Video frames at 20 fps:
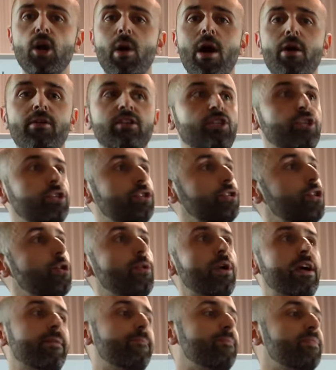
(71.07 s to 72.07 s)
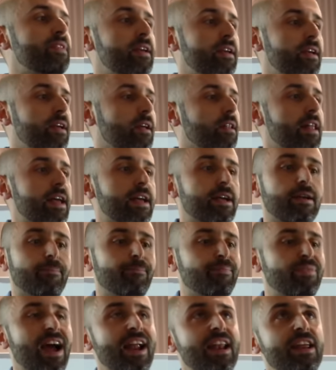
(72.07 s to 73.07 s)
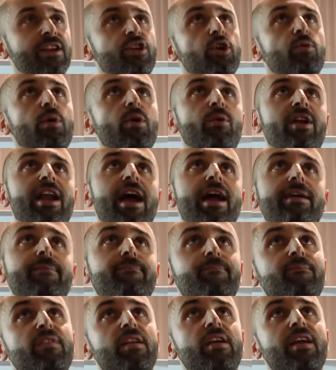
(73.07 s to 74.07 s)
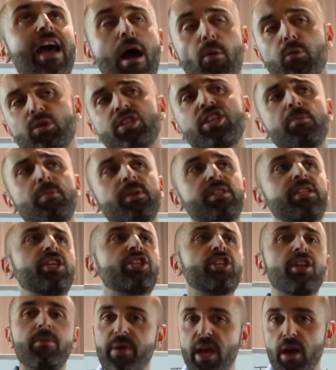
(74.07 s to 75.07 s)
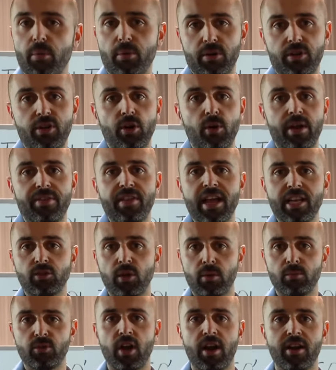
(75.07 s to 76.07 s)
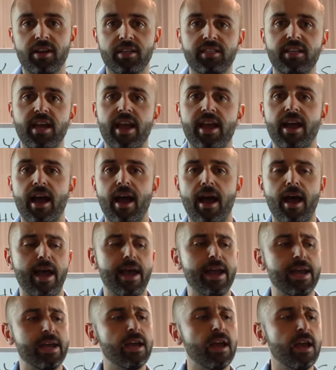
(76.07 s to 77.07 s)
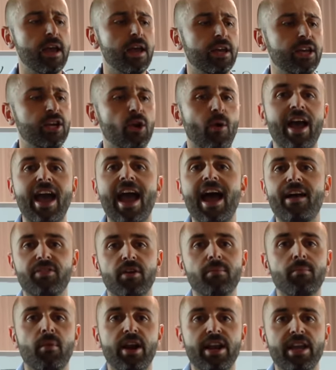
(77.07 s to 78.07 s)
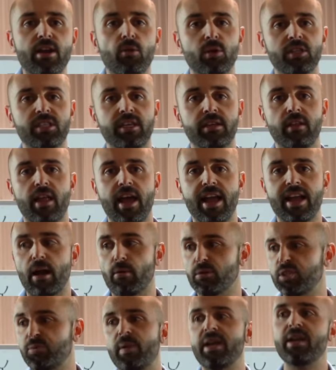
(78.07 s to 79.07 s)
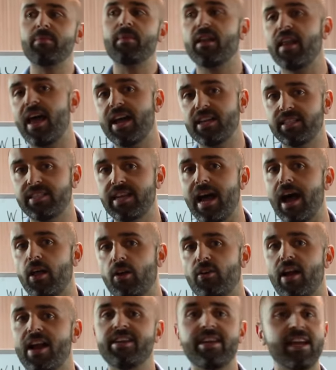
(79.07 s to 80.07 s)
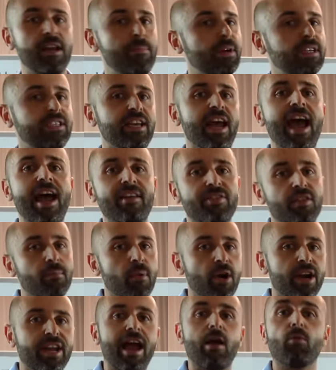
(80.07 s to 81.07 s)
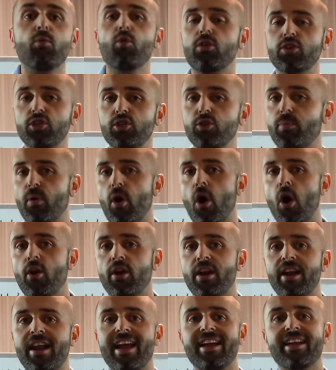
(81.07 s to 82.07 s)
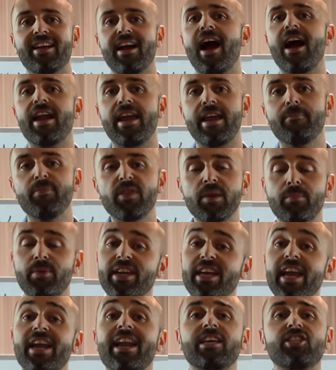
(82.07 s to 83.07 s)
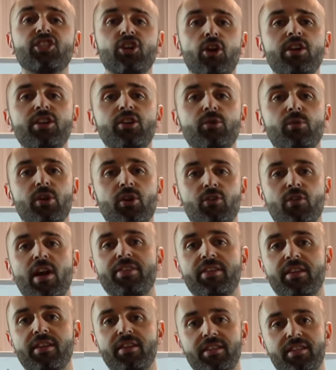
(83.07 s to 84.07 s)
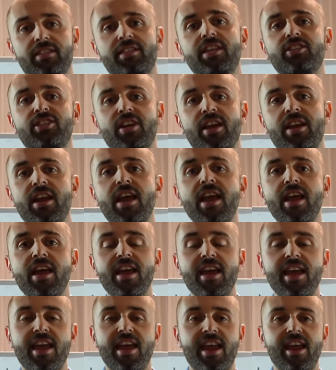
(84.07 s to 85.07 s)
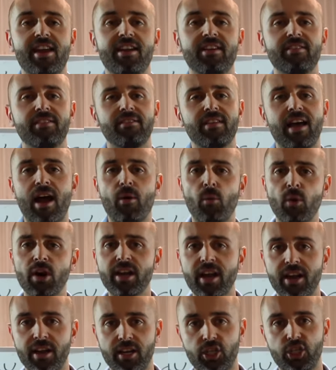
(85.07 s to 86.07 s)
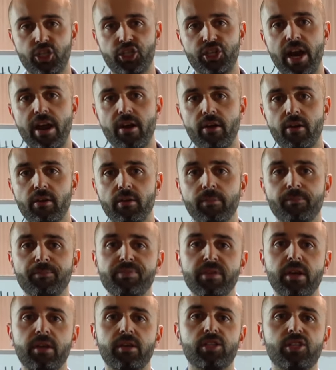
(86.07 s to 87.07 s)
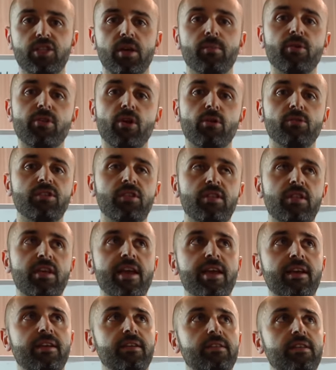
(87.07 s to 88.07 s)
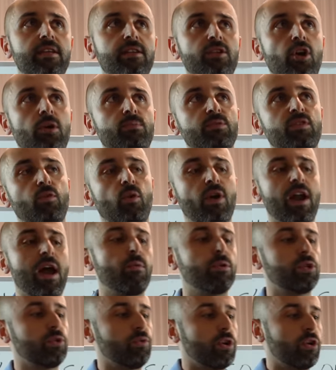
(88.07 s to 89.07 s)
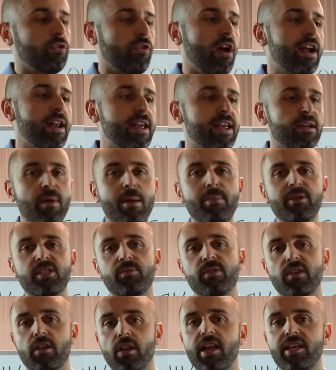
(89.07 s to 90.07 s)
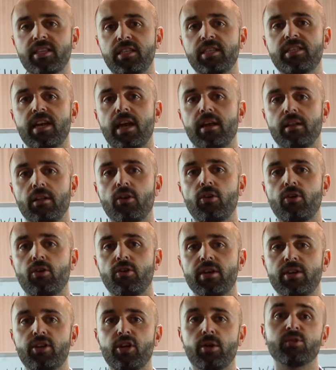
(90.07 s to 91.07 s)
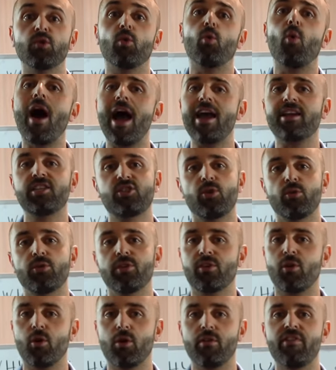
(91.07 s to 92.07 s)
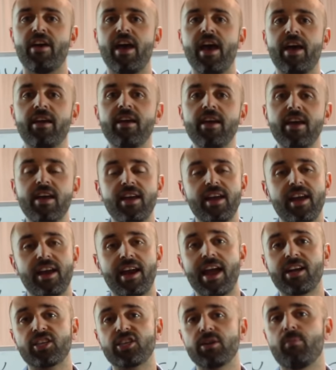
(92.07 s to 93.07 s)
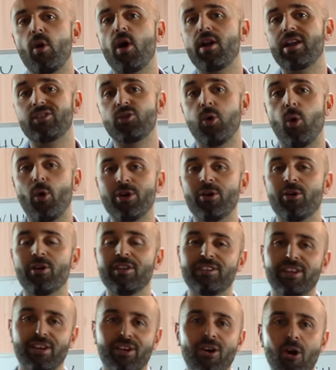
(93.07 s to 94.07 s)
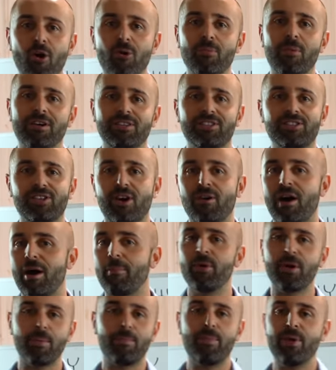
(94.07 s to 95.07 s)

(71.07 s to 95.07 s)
go out and just do it. Like, I didn't do it when I wasn't in a position to be able to do it. That's what I'm trying to say. I had the money. It wasn't like I was spending my last dollar. I did it because I had the money. I worked super hard and I got it. But again, I started to regret the decision, and I wanna kind of share some of those things in terms of what I was regretting, maybe some of the lessons I learned in terms of why I sold a Corvette. And I actually bought a Toyota Tacoma. So I'll put a